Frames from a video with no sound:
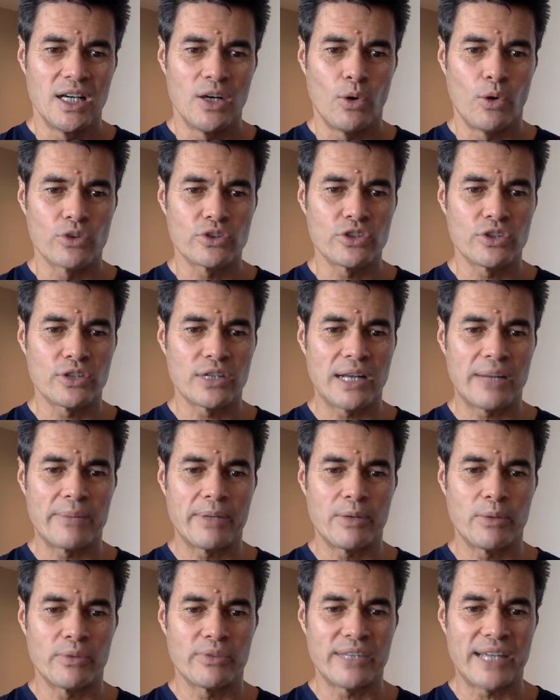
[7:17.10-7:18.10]
Also
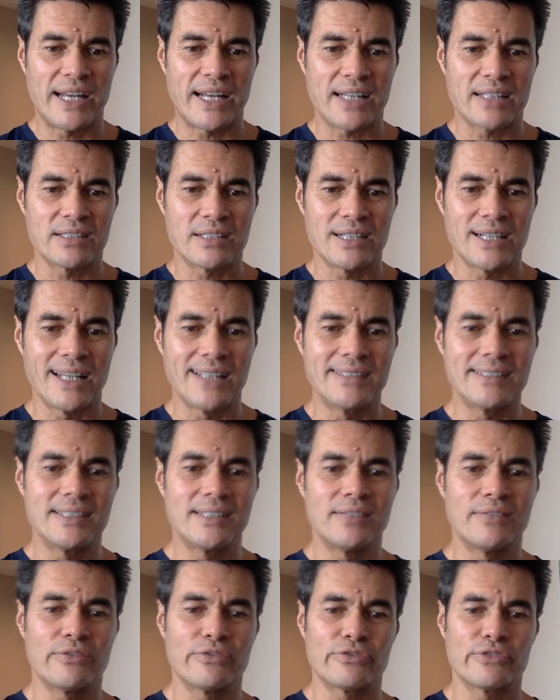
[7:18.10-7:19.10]
collaborated with TEDx
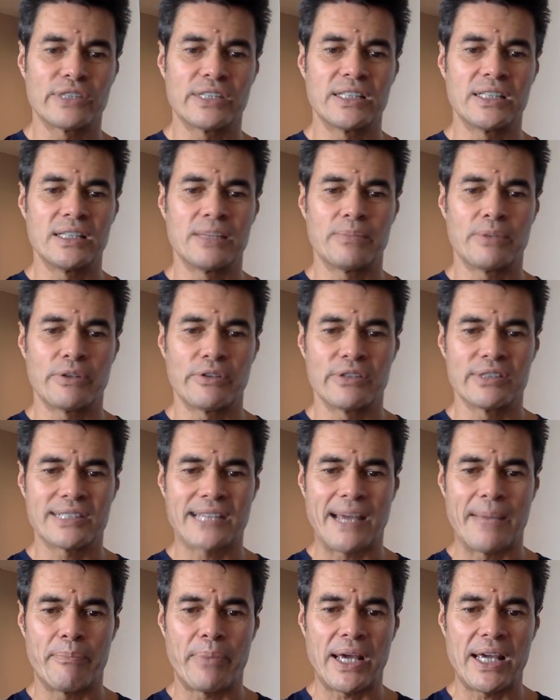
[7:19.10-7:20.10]
London, free periods
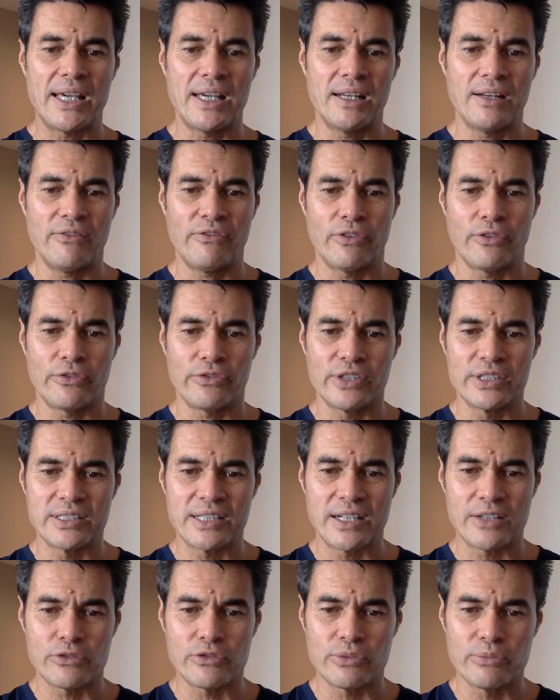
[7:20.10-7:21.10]
campaign for free
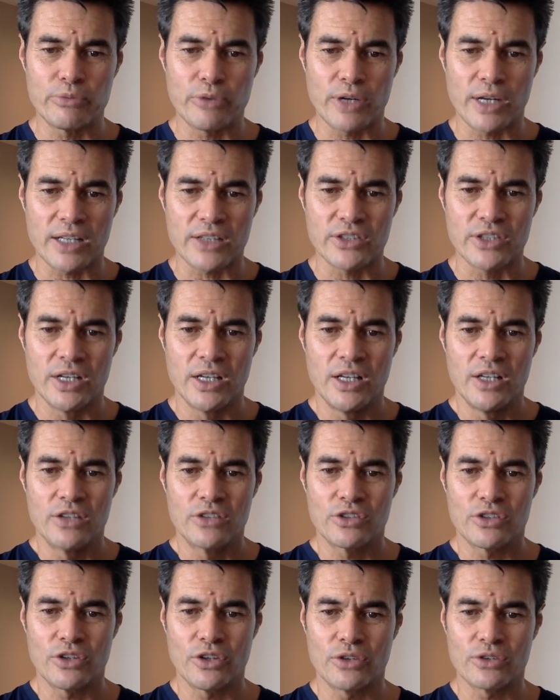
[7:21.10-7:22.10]
sanitary products
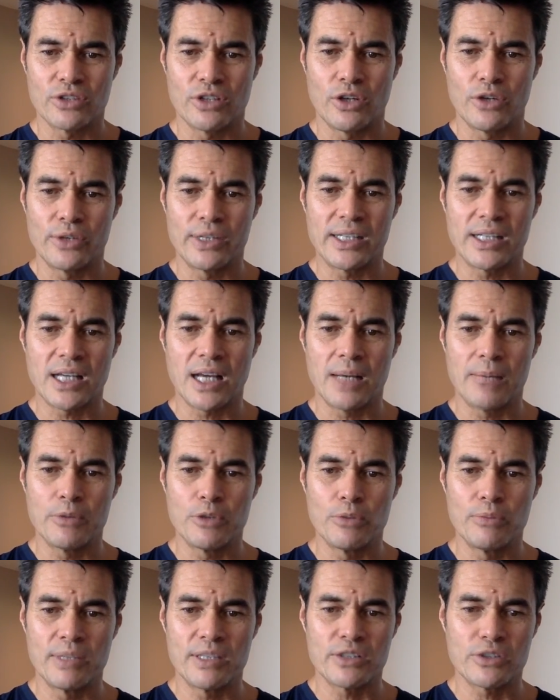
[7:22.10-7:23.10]
to girls on low income
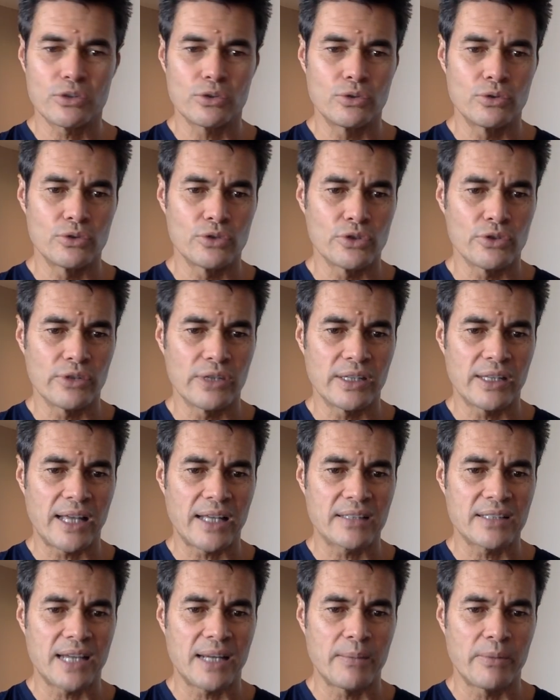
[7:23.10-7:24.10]
who missed school during
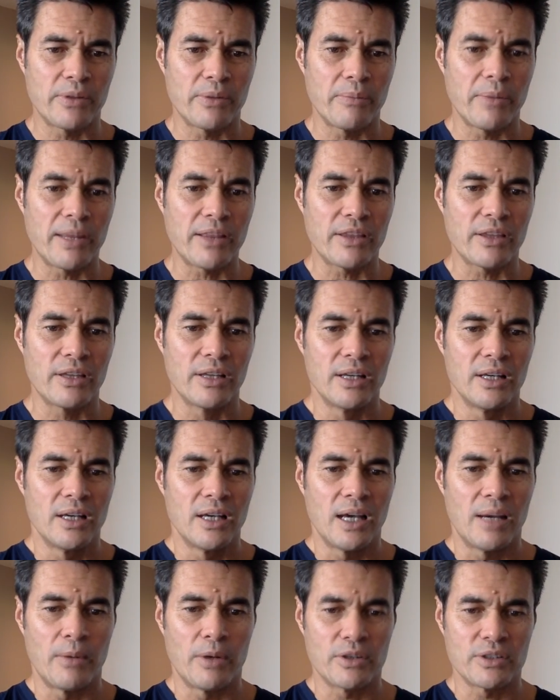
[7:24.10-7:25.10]
that time of the month,
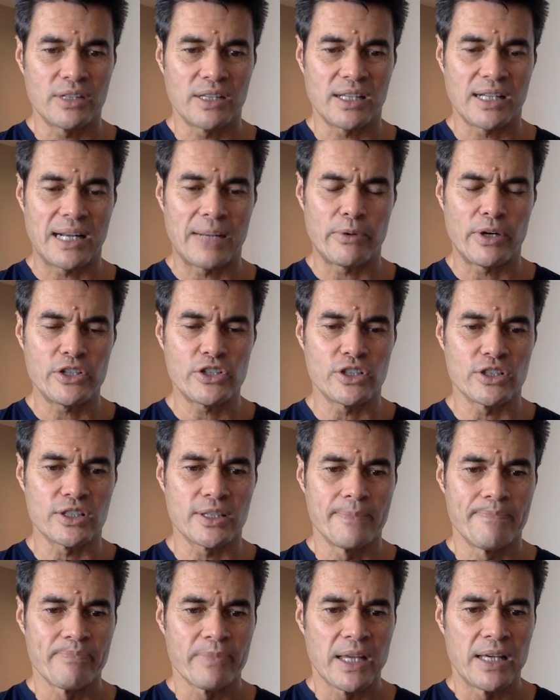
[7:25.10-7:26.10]
amongst other
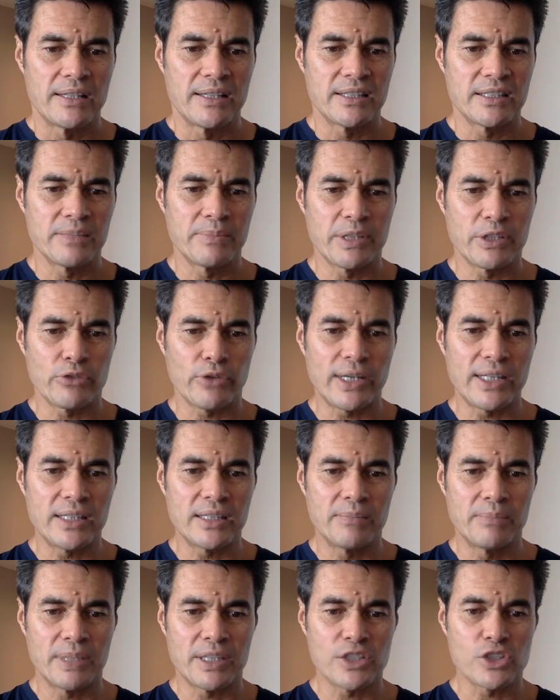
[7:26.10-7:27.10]
collaborations. This has been
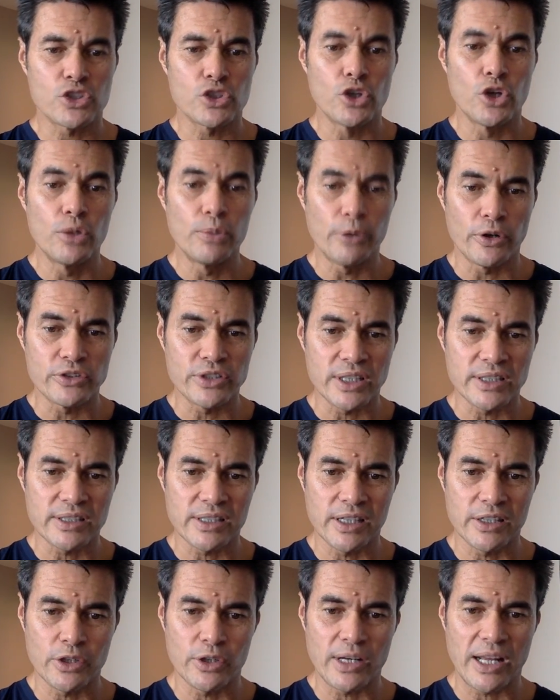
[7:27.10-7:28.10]
great, but a slow process
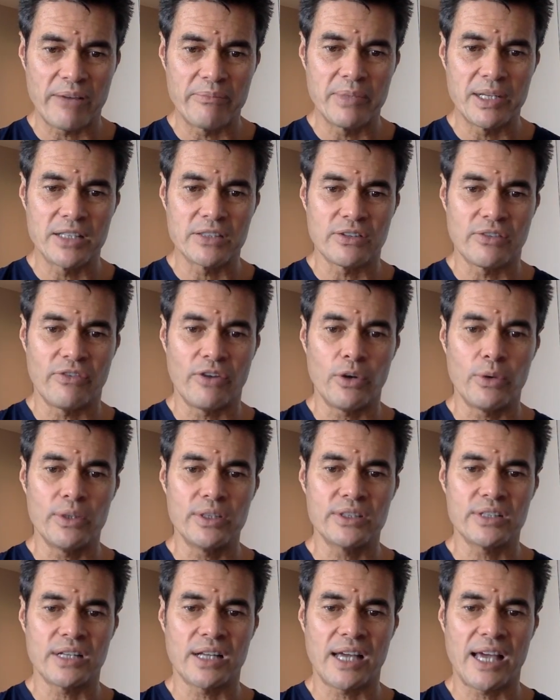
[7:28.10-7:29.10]
as I don't have millions of
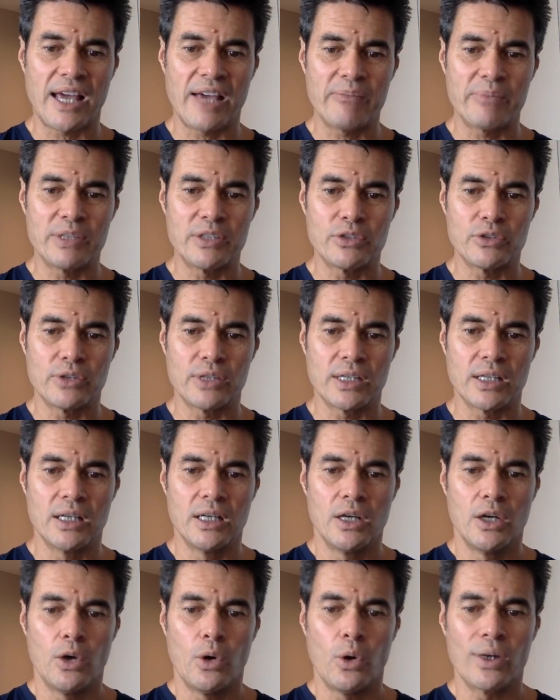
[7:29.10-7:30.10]
followers and I have been doing
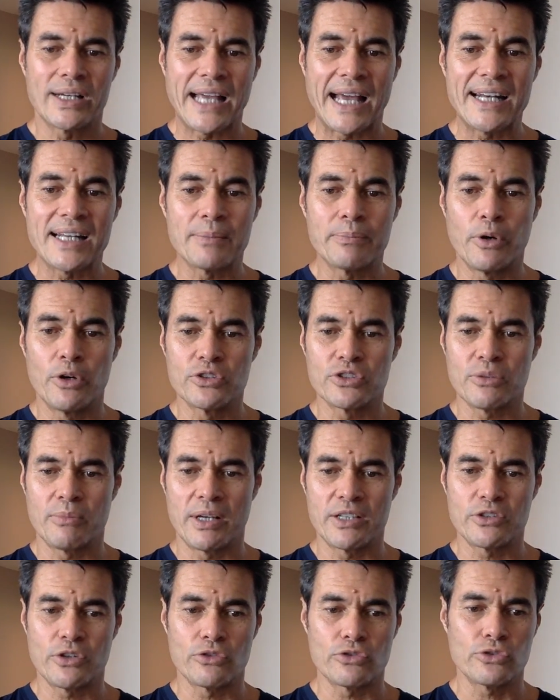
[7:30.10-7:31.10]
organic posts on
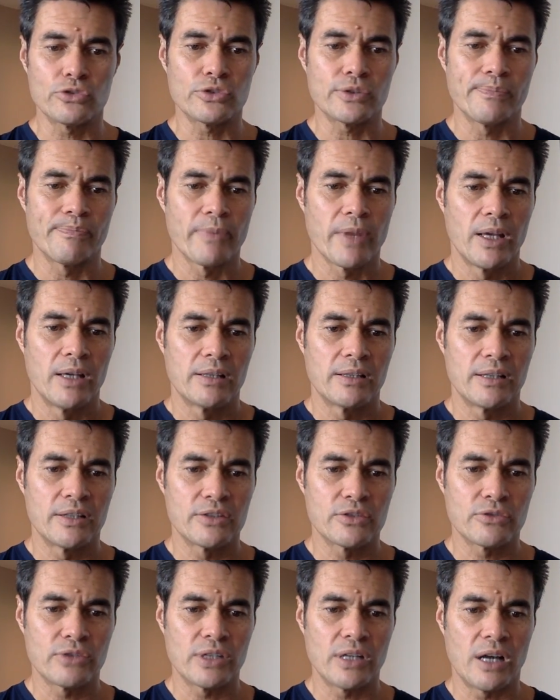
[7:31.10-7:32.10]
my socials. The
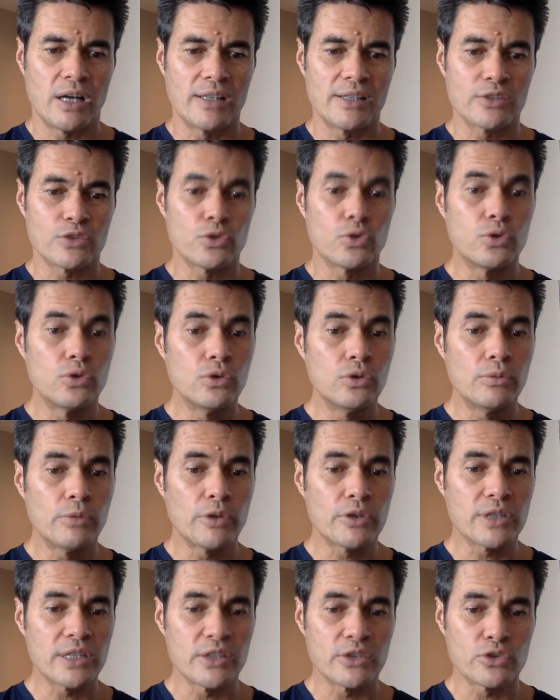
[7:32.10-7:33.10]
street art is cool,
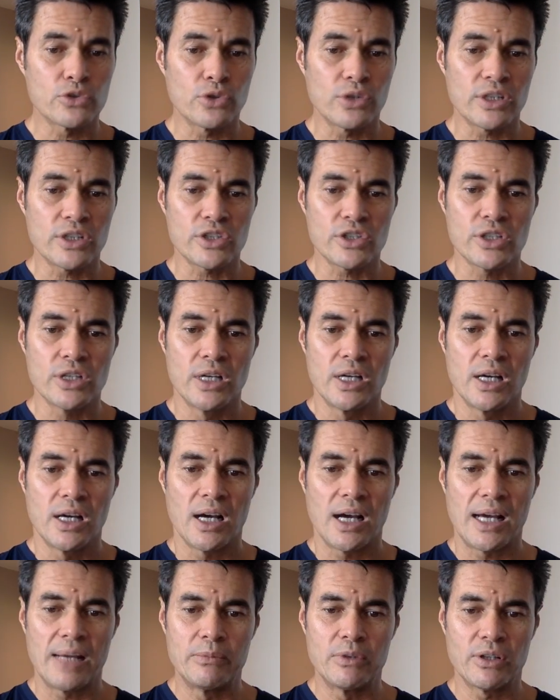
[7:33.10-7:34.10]
mostly in Shoreditch.
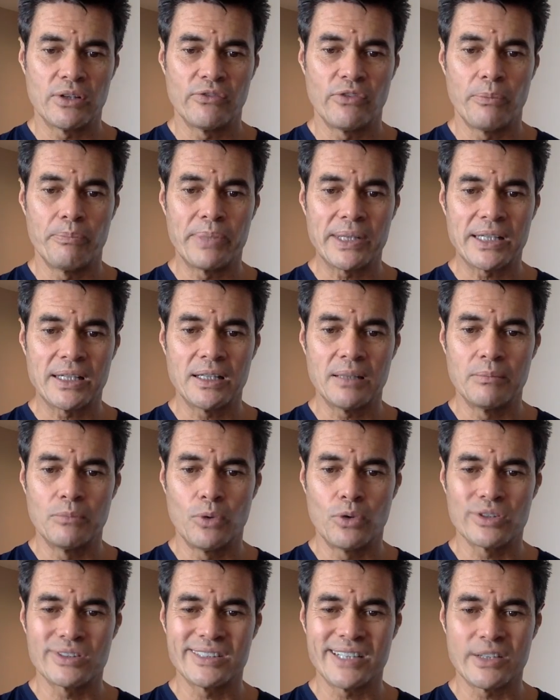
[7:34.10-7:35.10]
I am looking for bigger,
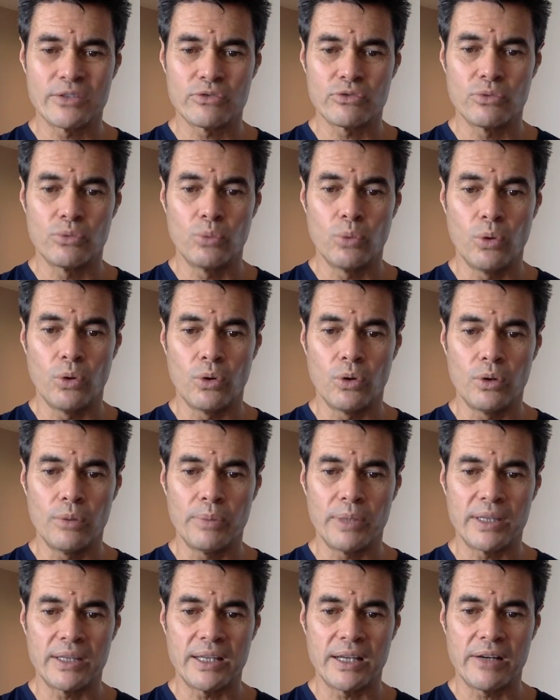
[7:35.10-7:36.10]
more central wall,
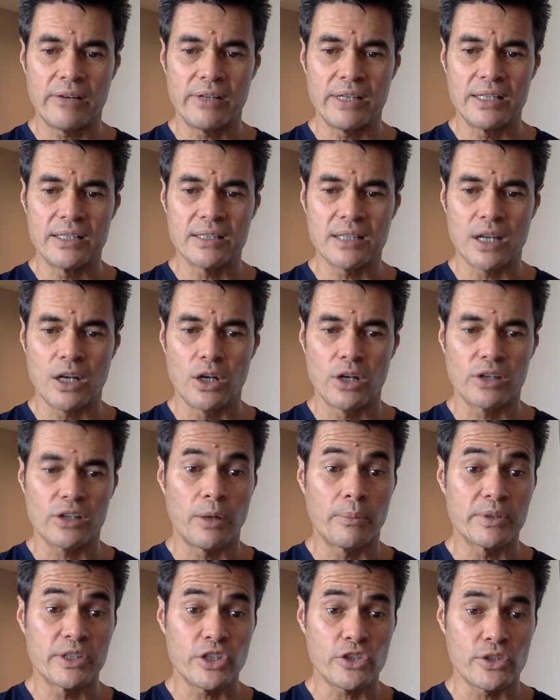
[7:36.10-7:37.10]
but there is a lot of
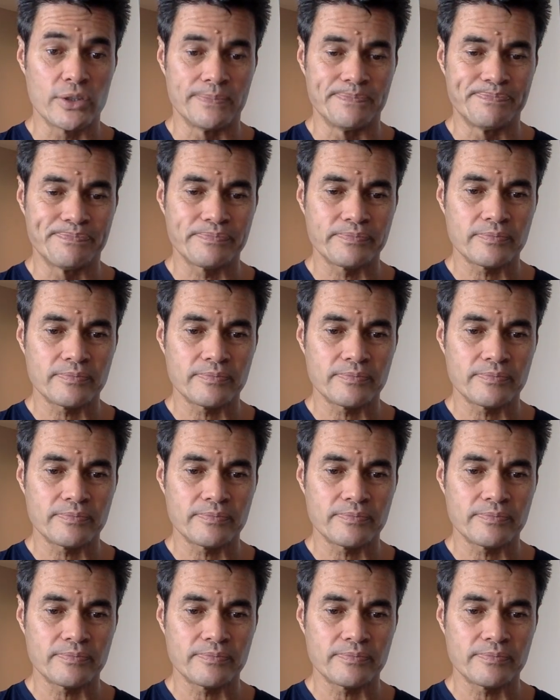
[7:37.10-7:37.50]
competition.